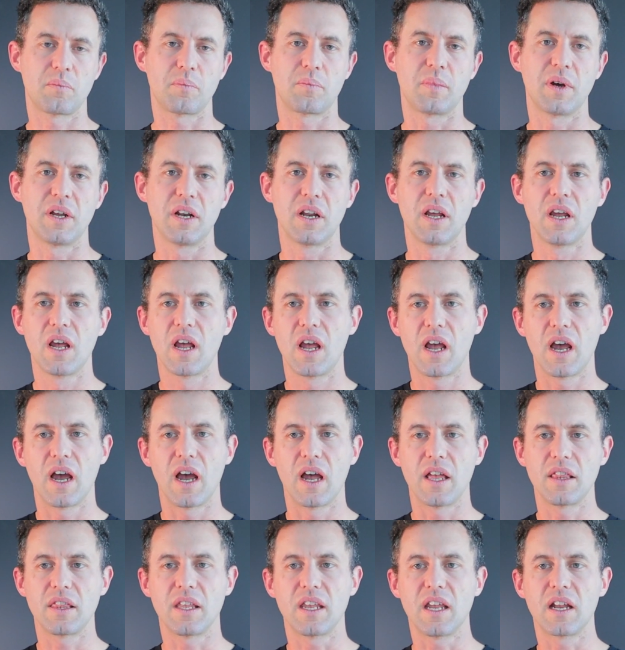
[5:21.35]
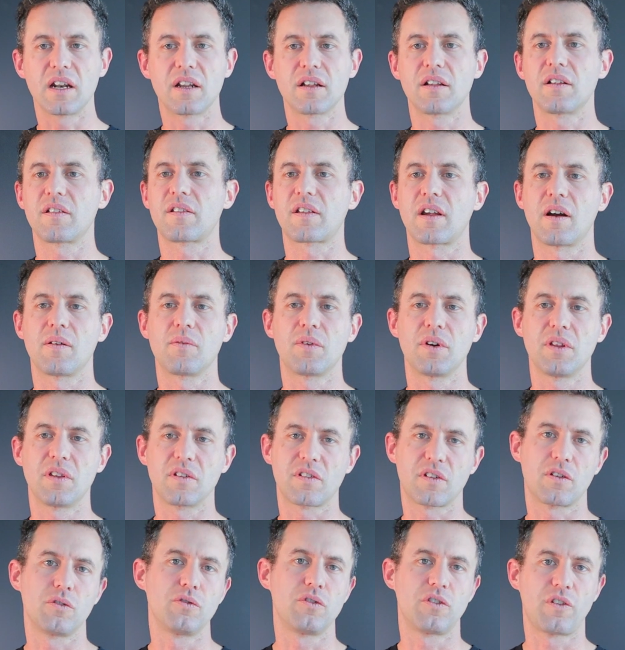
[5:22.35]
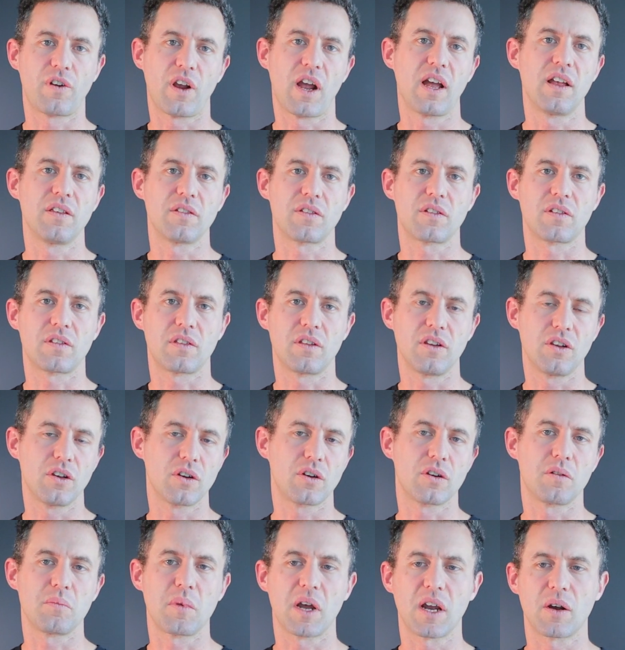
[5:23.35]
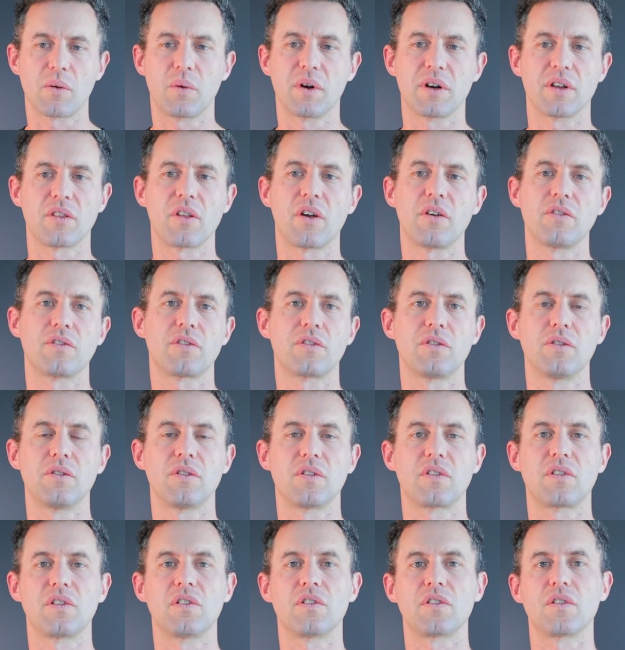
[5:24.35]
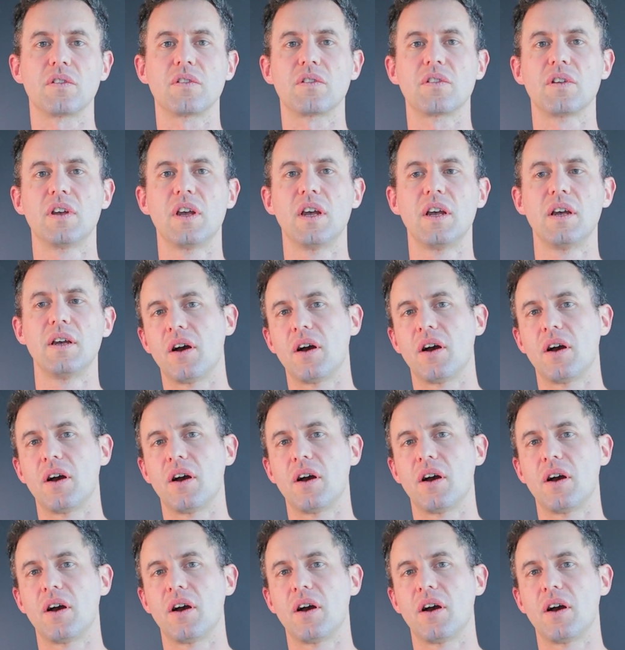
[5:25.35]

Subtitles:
But at the end of discovery, there's a good chance that you're going to make one of those two decisions.